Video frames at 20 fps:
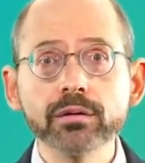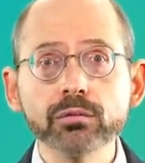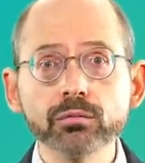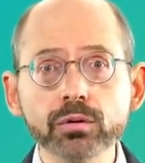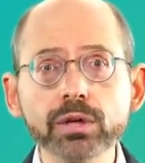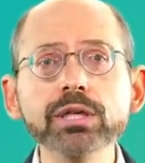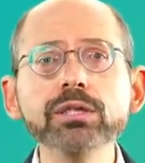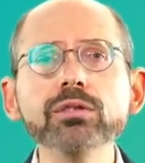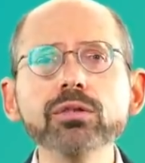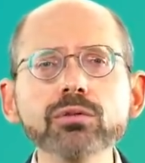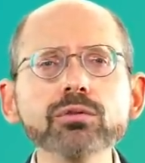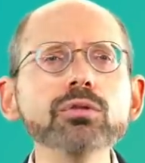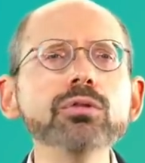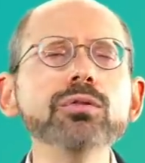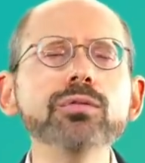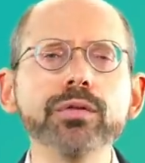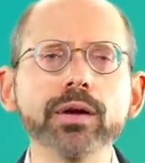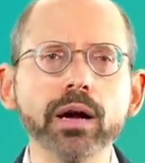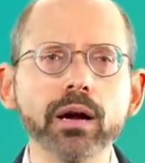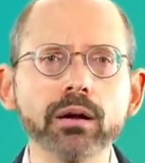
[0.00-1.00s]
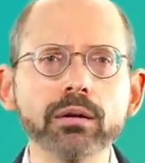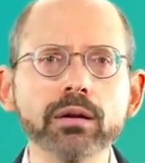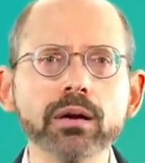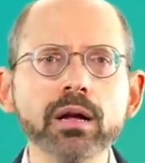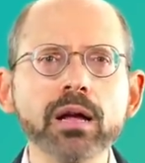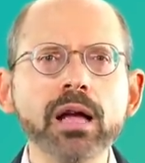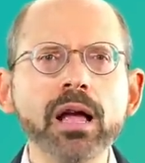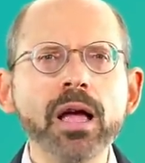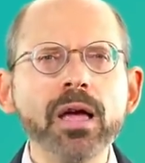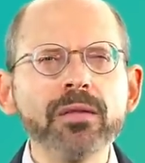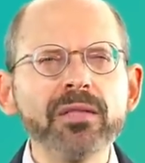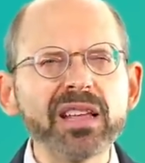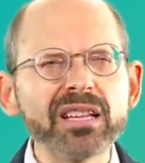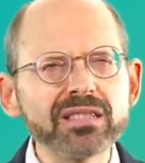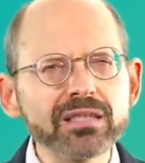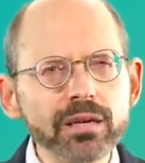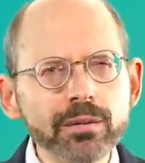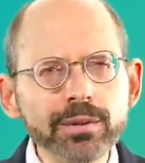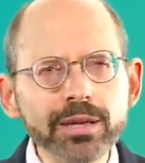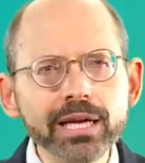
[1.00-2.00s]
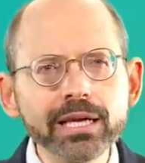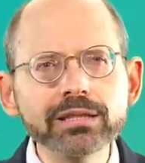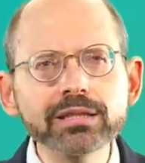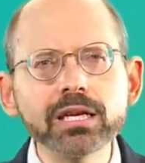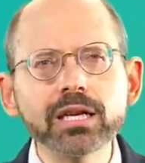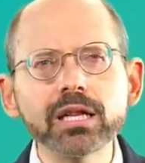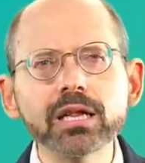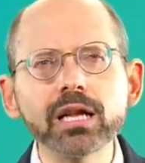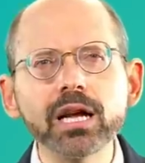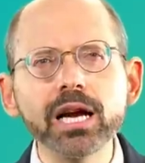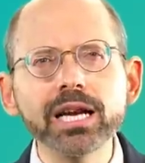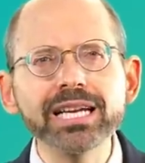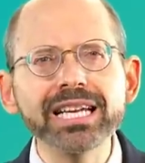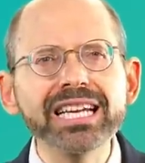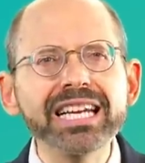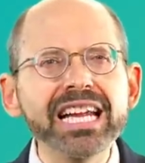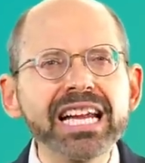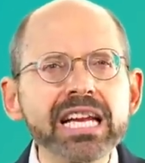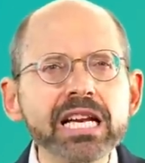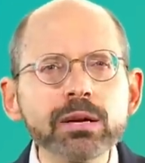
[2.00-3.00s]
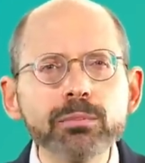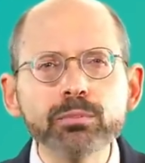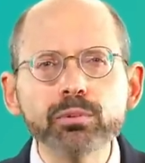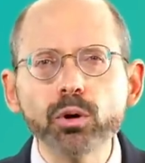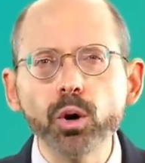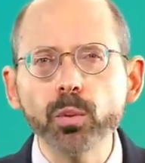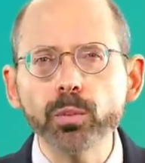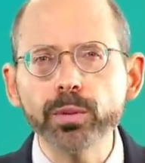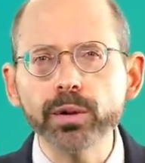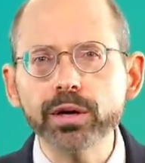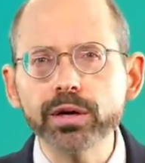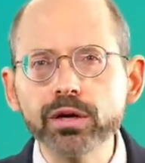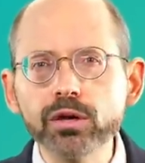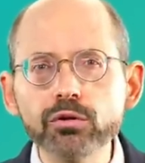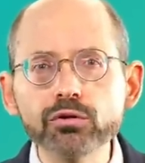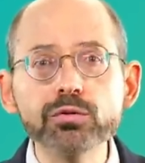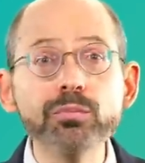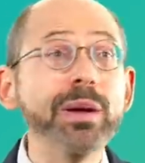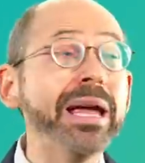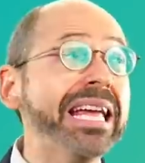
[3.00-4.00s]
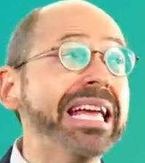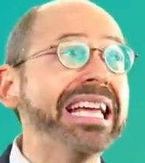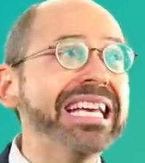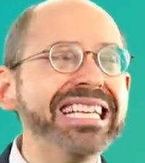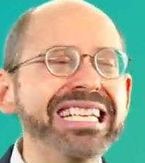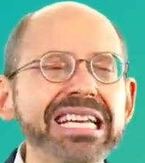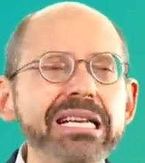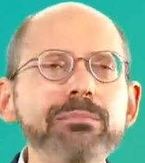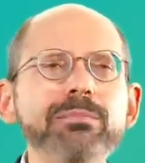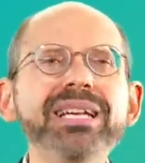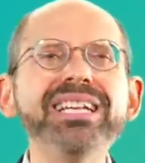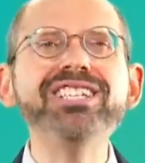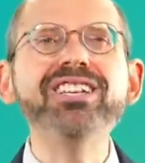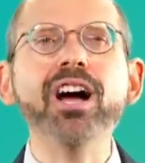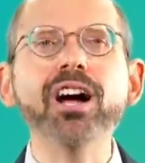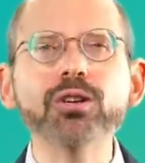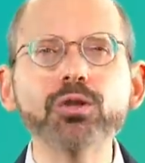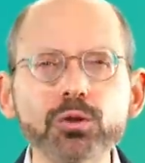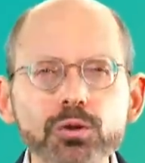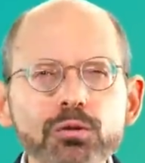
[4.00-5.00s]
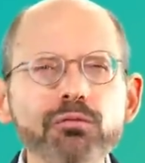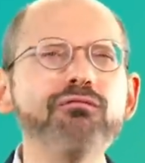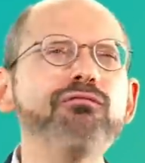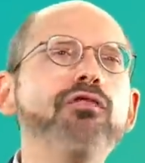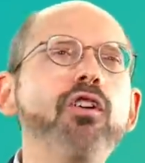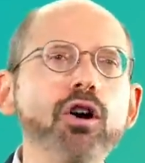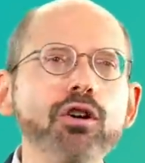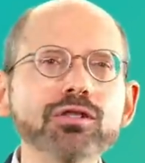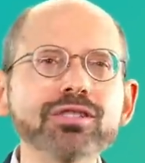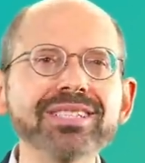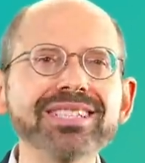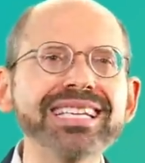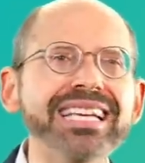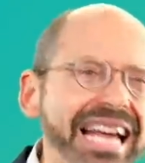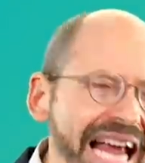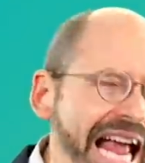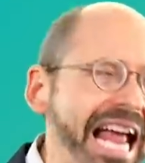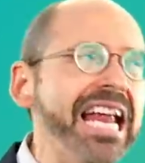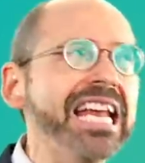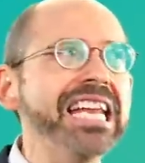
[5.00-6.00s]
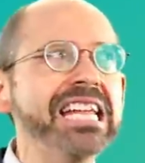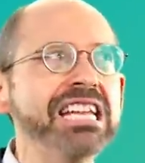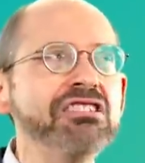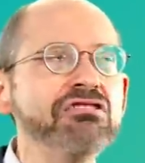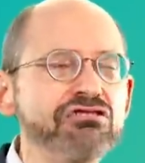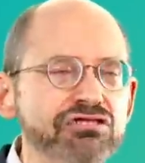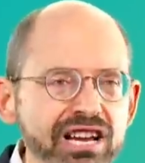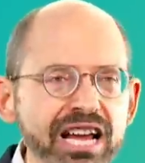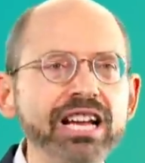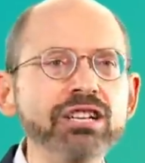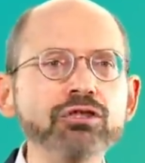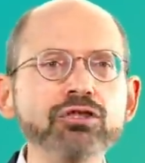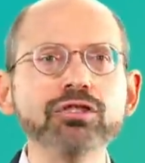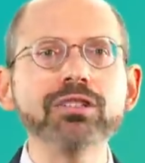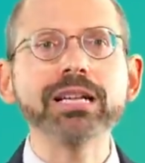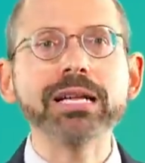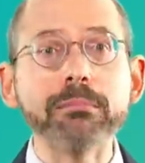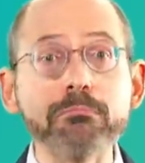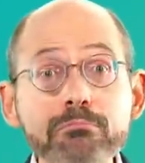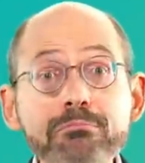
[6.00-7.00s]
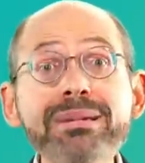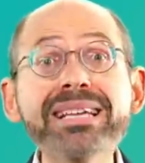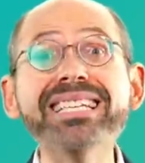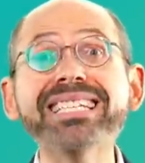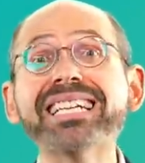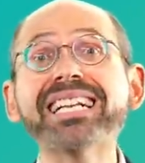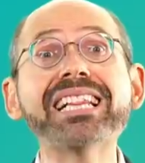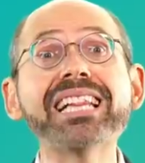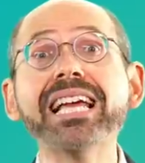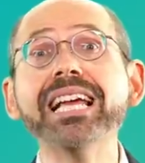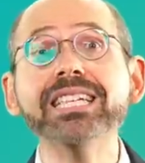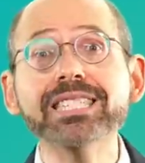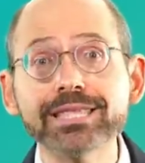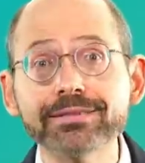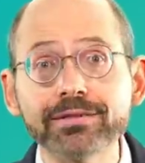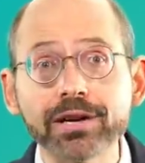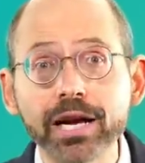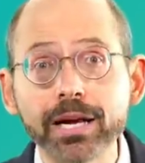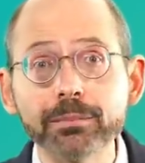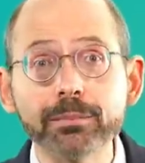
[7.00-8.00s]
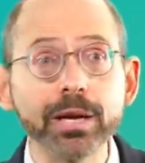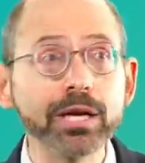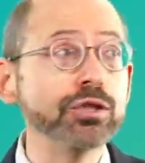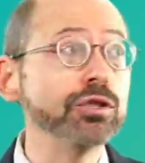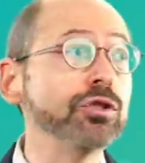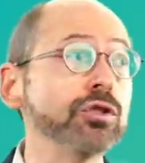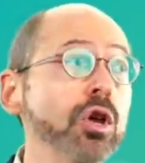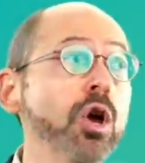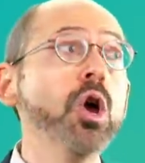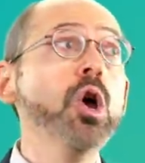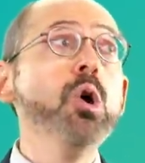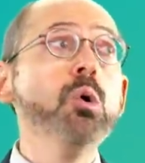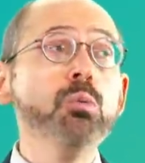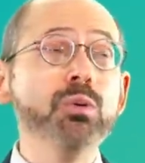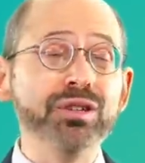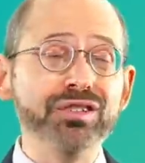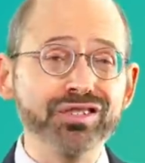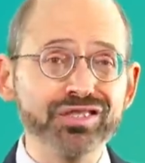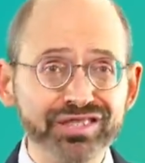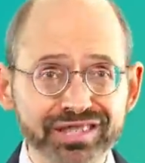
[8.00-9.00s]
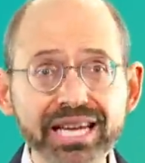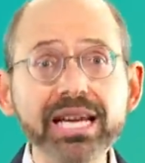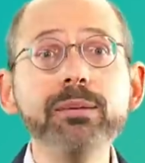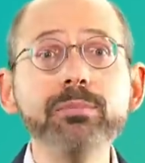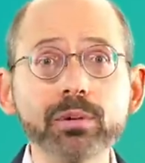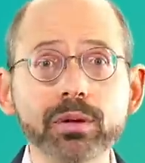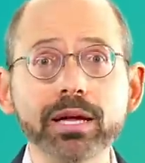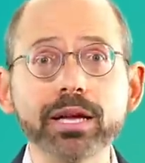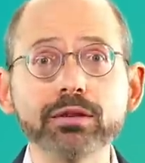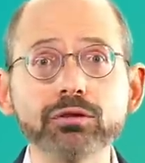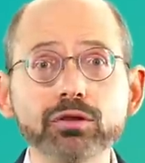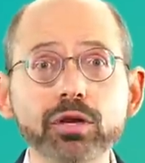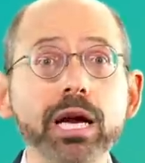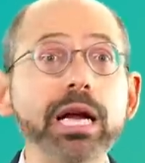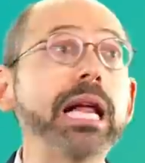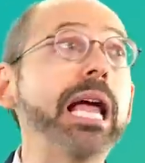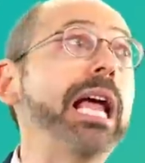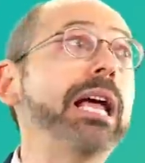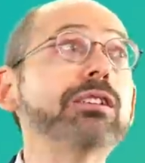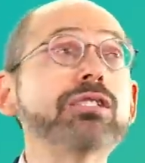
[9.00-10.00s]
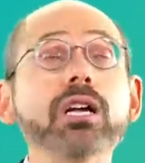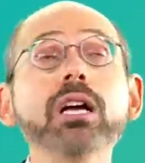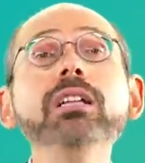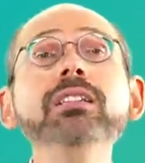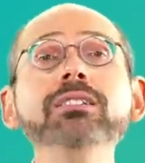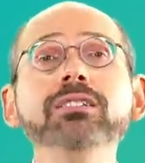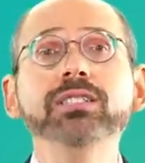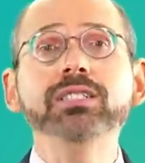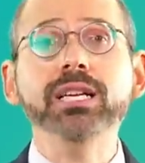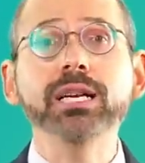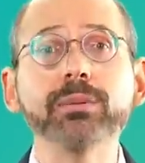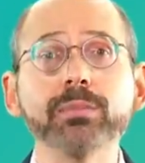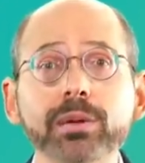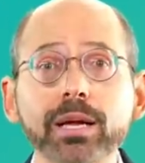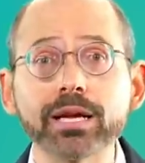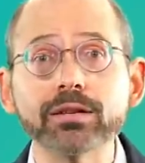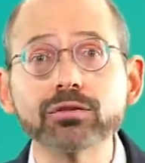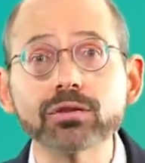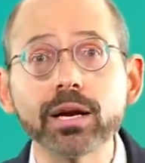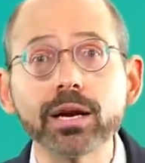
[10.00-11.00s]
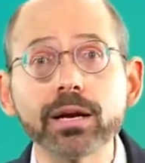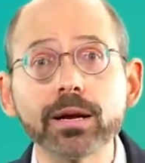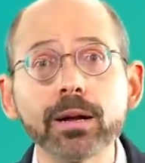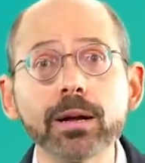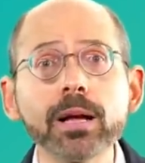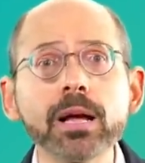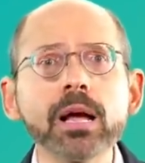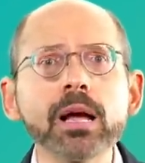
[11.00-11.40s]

Researchers found that some of that decline in inappropriate use may indeed be doctors falsely and intentionally misclassifying patients with stable angina as unstable angina,